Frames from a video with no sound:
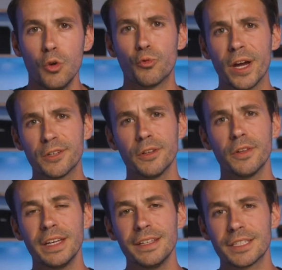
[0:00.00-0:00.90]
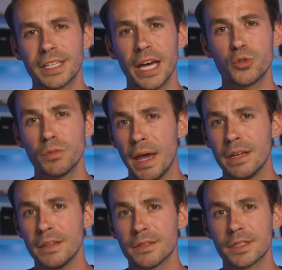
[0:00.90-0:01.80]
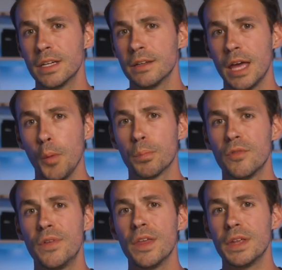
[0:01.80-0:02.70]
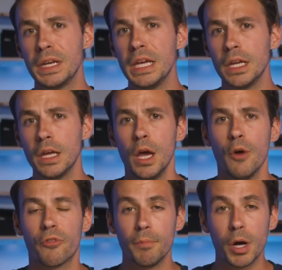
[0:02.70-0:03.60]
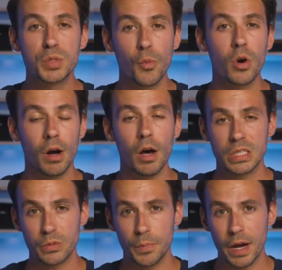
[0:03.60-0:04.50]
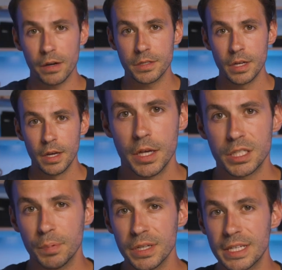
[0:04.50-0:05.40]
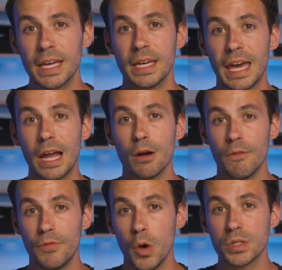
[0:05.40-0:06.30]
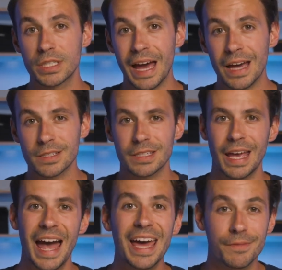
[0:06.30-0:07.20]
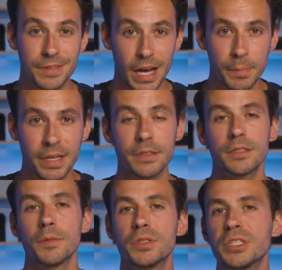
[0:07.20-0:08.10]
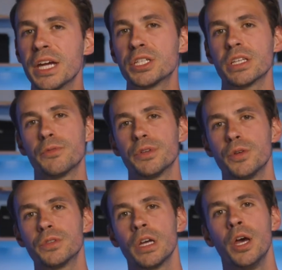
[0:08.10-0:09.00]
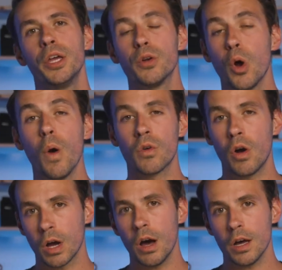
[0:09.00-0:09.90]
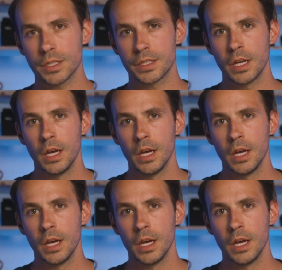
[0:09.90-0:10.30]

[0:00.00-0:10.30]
Regularly scheduled maintenance can help prevent the need for much more costly repairs. Simply taking care of those tasks ahead of time can substantially reduce your overall costs.